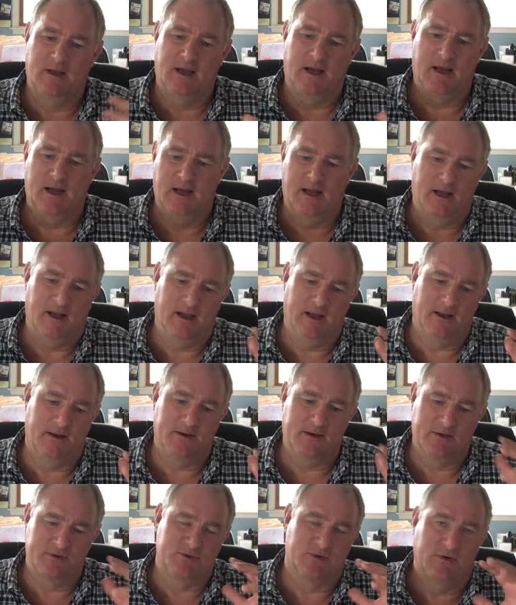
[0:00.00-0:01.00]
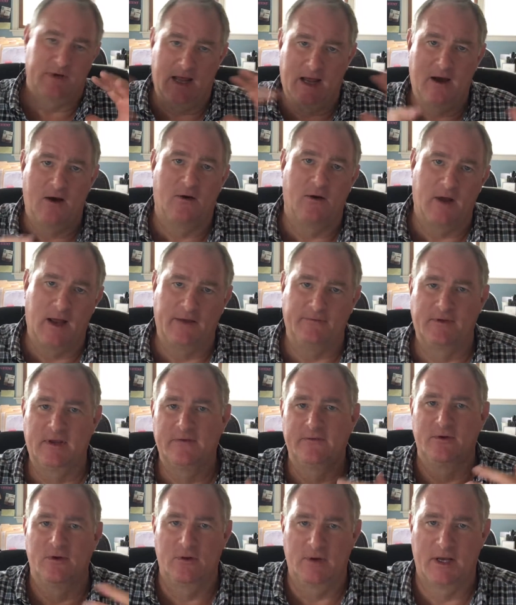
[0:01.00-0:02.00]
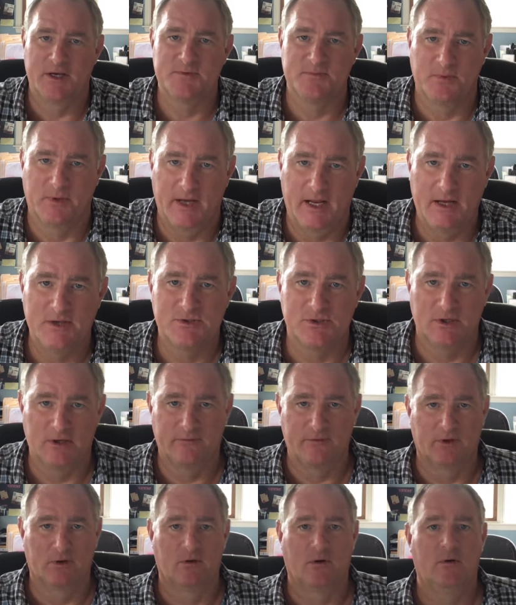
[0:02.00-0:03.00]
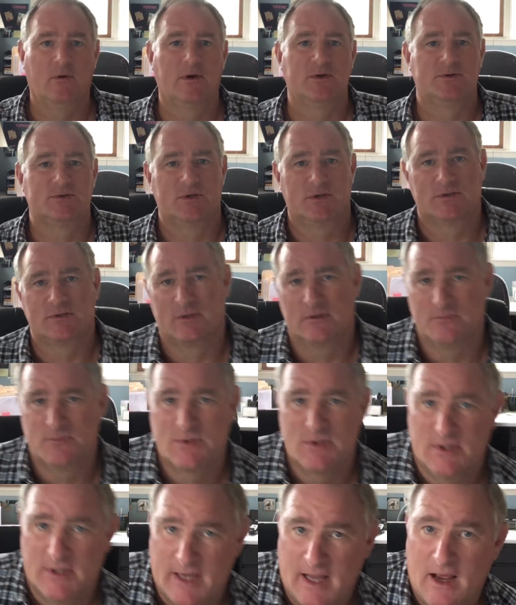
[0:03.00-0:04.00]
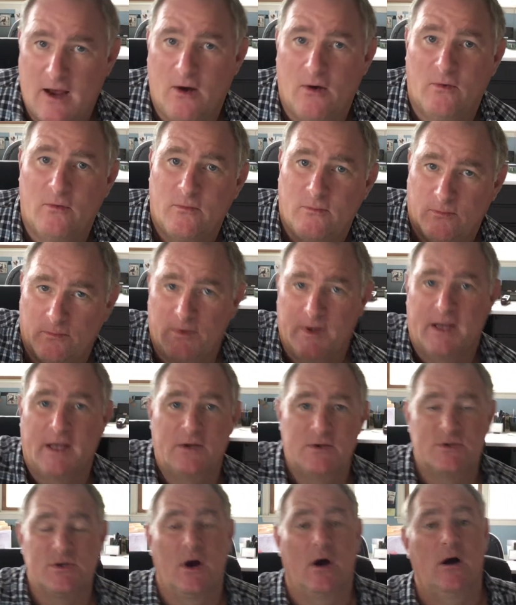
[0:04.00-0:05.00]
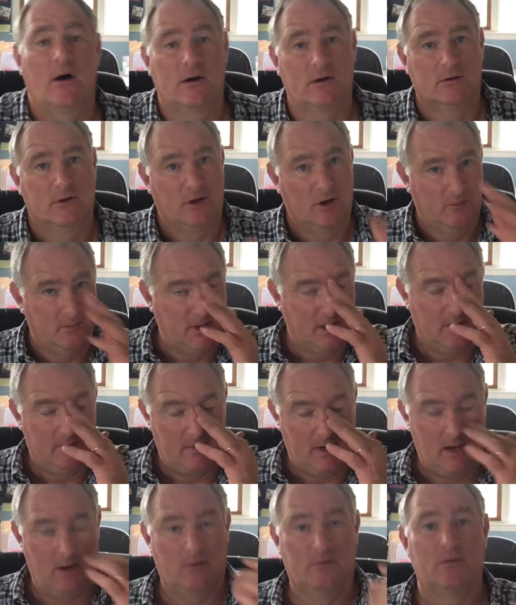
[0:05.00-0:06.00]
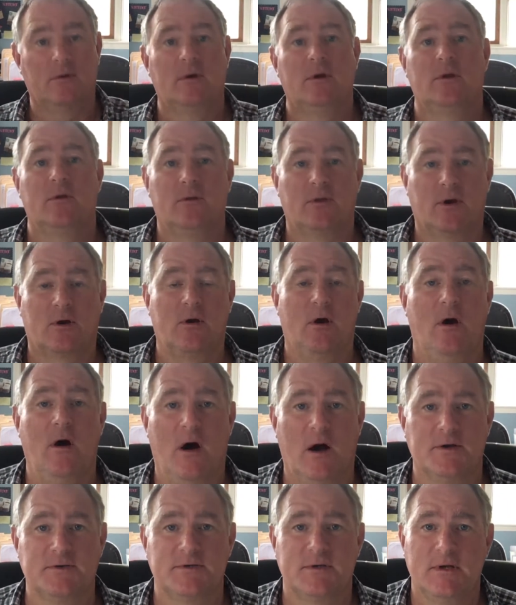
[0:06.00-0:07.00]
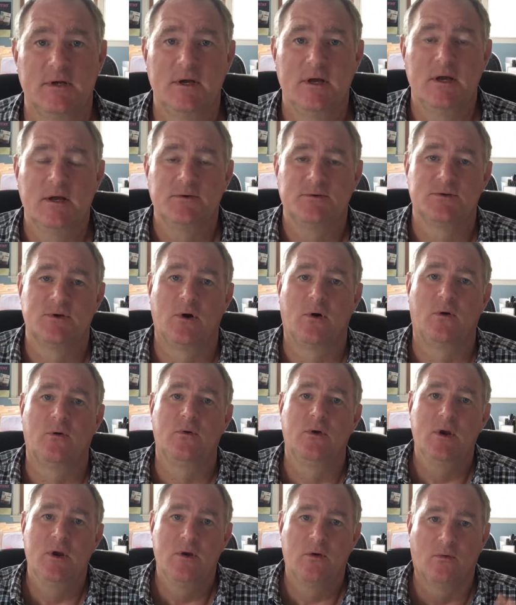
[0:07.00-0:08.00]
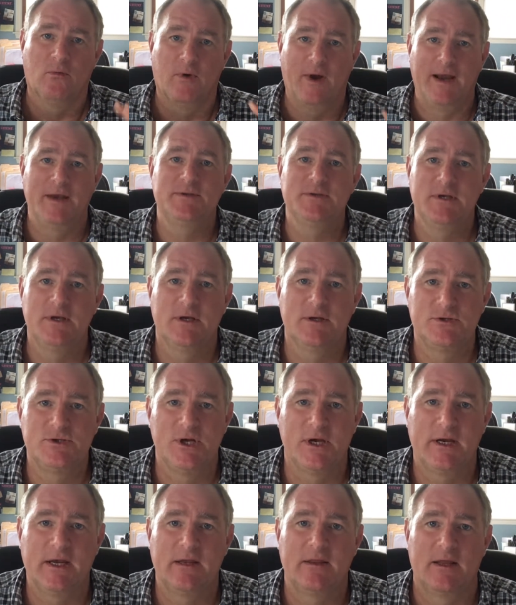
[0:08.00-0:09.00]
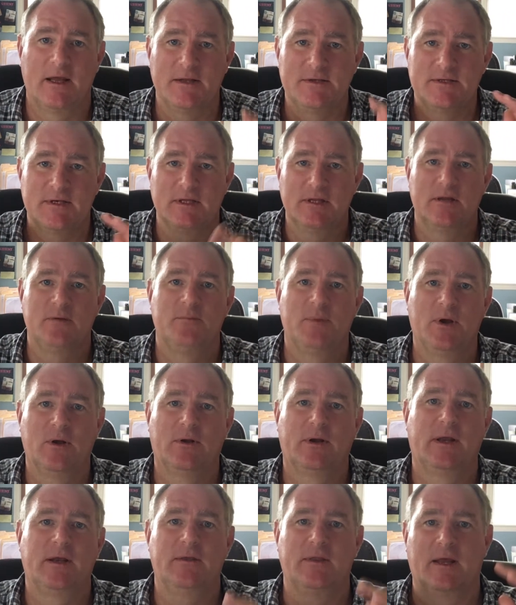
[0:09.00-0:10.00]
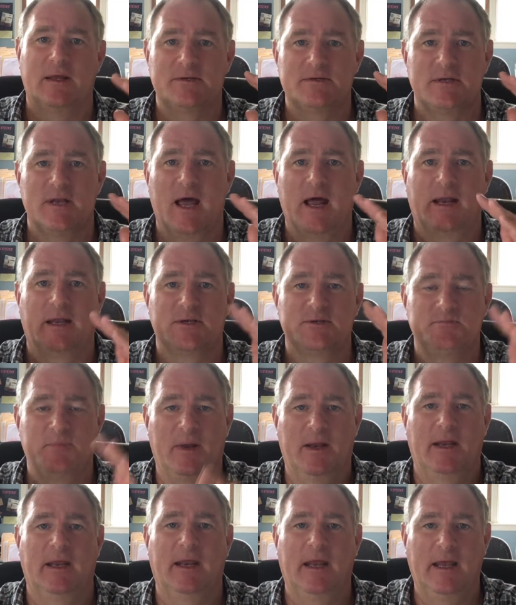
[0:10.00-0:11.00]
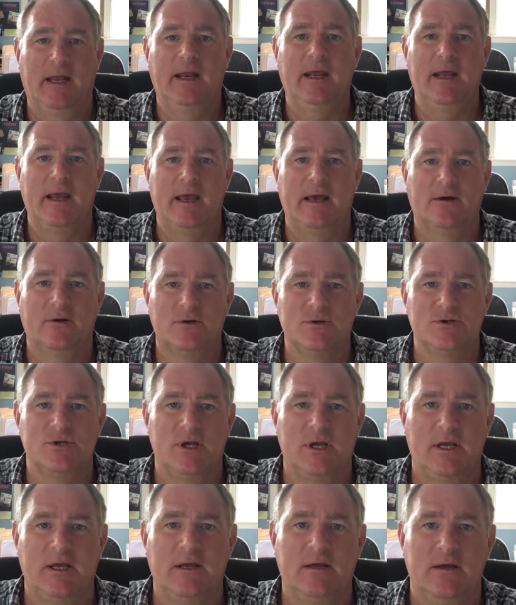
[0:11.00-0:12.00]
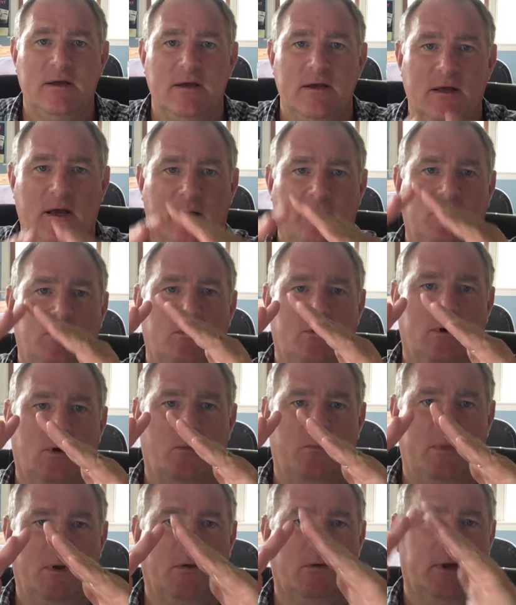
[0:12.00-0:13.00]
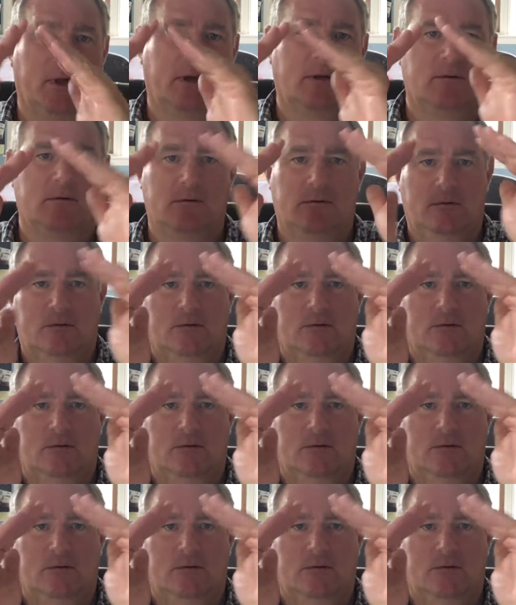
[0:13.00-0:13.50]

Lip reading: now I've given you an explanation of the growing systems, and now we can talk a little bit about the cost. So raising a chicken that's in the building, that's not expending any energy. I'm doing a building.